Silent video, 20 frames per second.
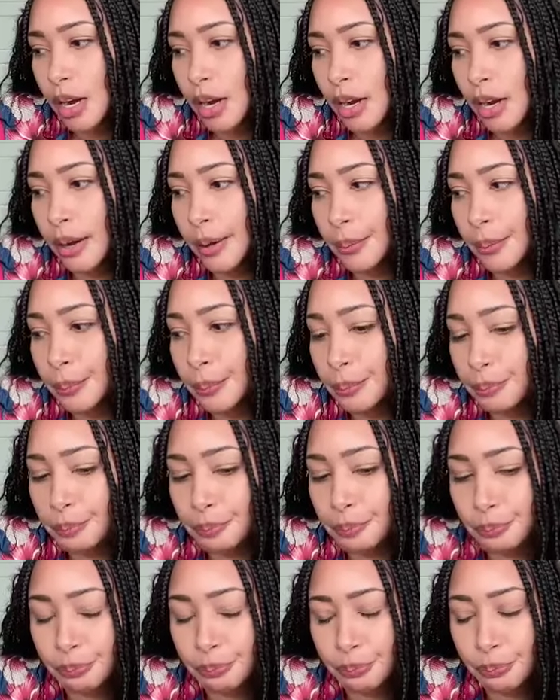
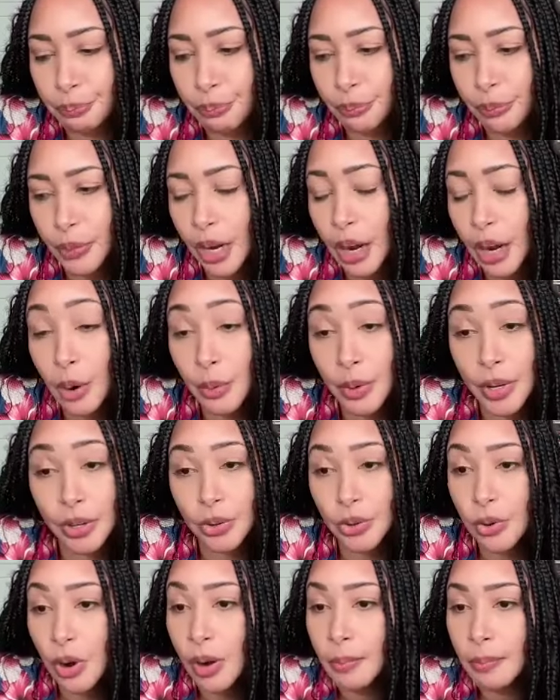how we
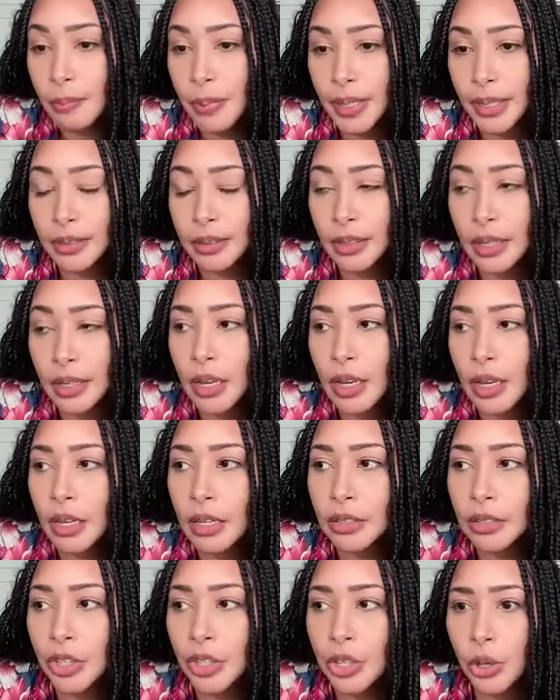grew up and
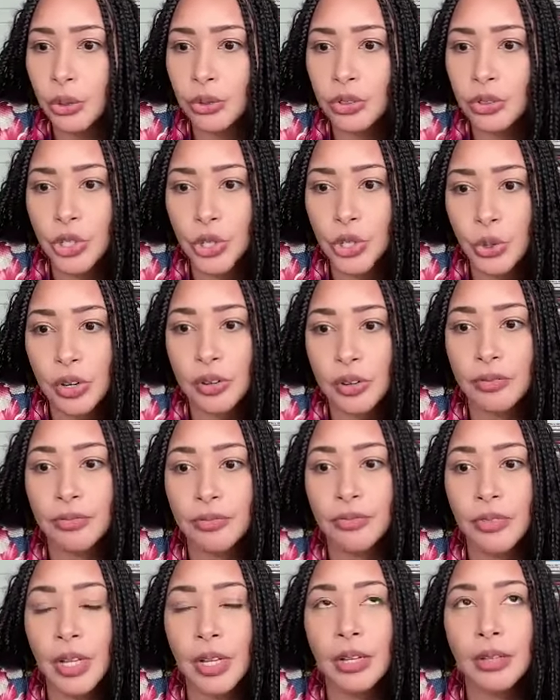this sort of
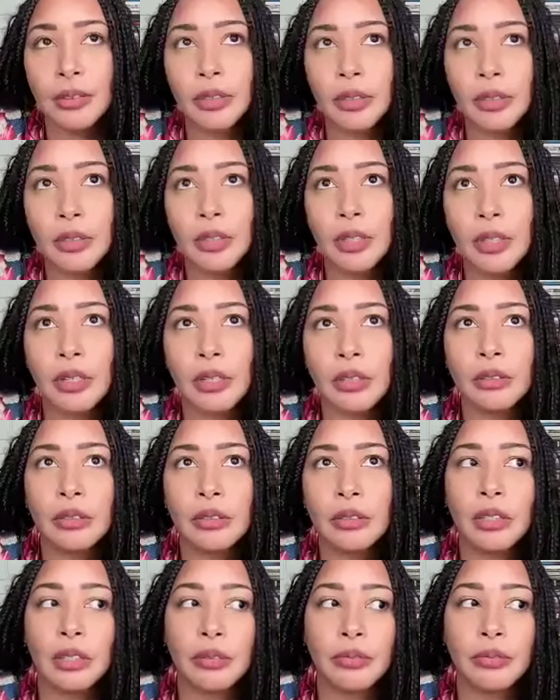
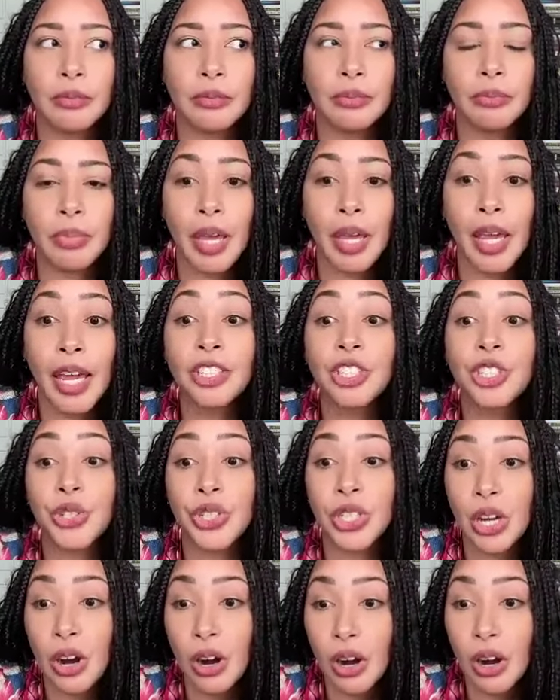the
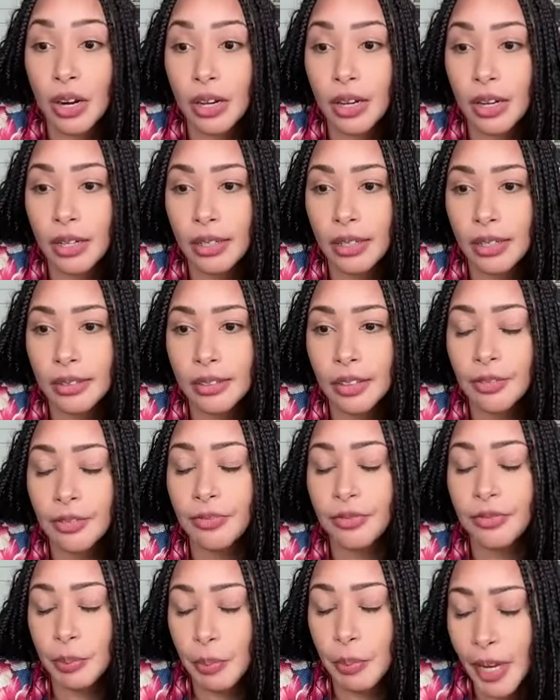patriarch, the
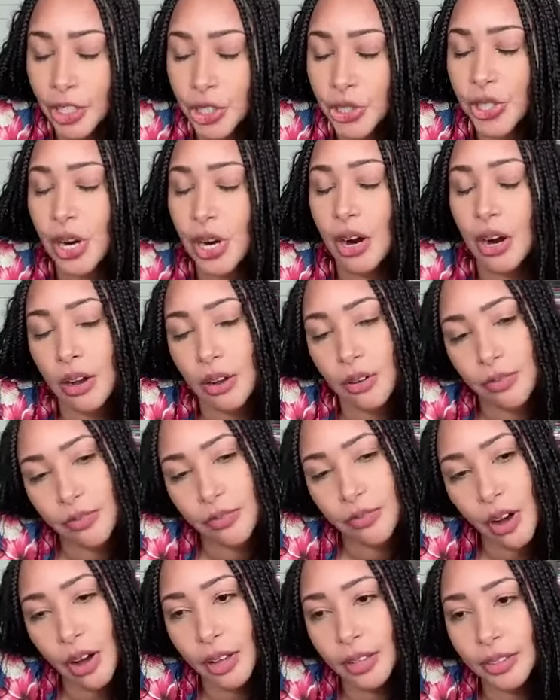patriarchal
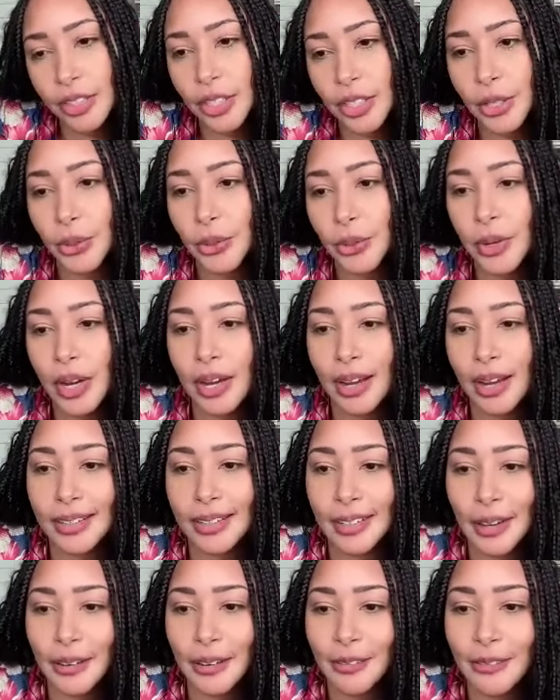father who
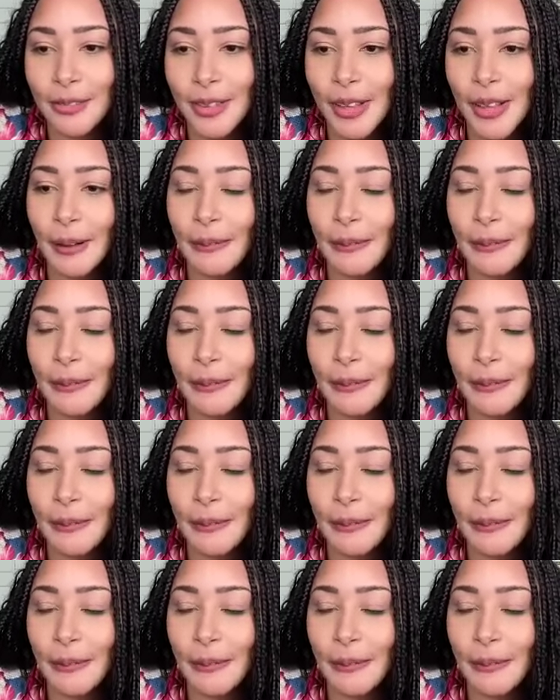kind of